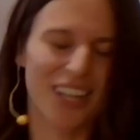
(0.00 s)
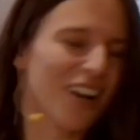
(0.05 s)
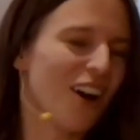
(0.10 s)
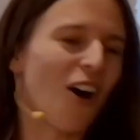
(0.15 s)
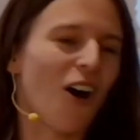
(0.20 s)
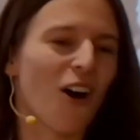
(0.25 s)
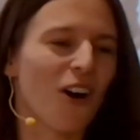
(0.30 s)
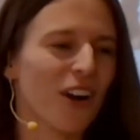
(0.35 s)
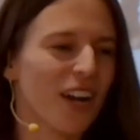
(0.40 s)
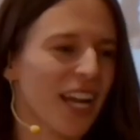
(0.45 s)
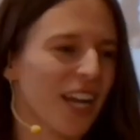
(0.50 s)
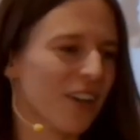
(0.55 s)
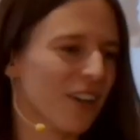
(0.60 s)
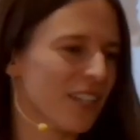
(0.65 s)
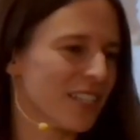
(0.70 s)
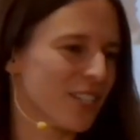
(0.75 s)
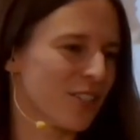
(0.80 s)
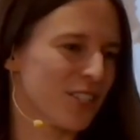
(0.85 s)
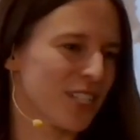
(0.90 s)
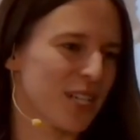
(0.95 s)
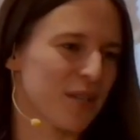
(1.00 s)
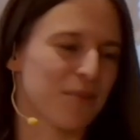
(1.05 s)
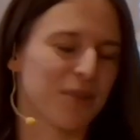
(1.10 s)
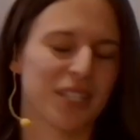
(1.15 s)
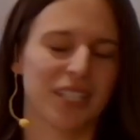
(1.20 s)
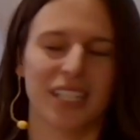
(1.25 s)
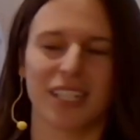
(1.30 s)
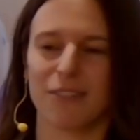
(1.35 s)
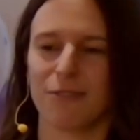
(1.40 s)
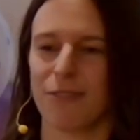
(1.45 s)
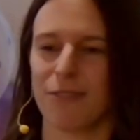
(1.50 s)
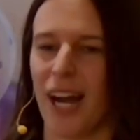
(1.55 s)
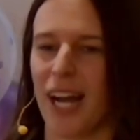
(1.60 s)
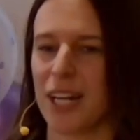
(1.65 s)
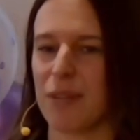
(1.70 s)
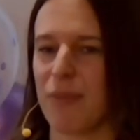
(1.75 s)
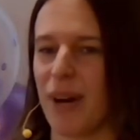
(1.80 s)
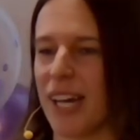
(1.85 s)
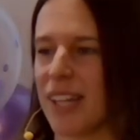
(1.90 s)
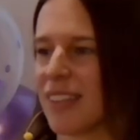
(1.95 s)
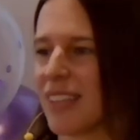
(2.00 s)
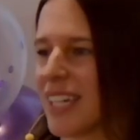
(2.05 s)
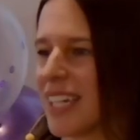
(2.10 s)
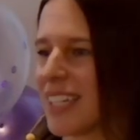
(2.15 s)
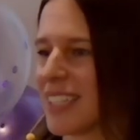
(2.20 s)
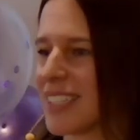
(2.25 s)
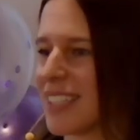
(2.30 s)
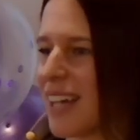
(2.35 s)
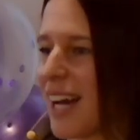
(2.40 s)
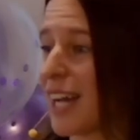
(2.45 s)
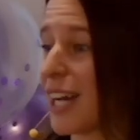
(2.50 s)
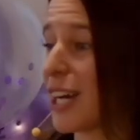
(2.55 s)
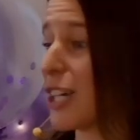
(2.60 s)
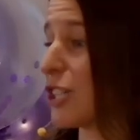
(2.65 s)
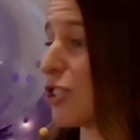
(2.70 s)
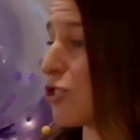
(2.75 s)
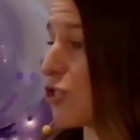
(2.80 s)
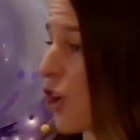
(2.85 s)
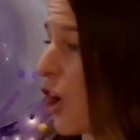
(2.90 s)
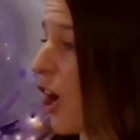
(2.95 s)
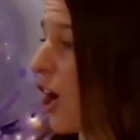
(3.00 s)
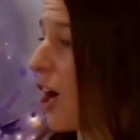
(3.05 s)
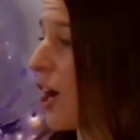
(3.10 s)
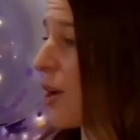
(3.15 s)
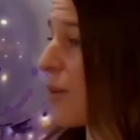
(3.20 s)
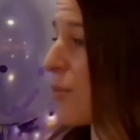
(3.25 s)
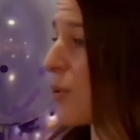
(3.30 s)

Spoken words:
Our eras are typically defined by things like a job